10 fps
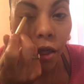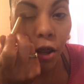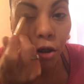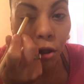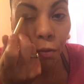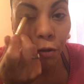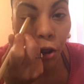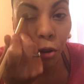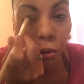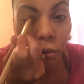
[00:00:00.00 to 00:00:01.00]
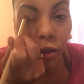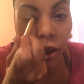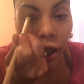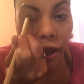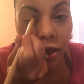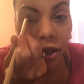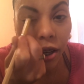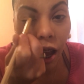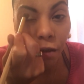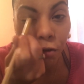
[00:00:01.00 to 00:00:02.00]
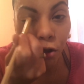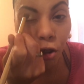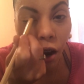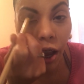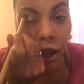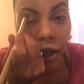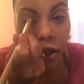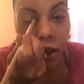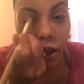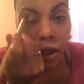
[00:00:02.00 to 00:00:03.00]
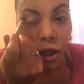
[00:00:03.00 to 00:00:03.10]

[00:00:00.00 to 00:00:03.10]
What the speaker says: There's a few that, like I said, I've tried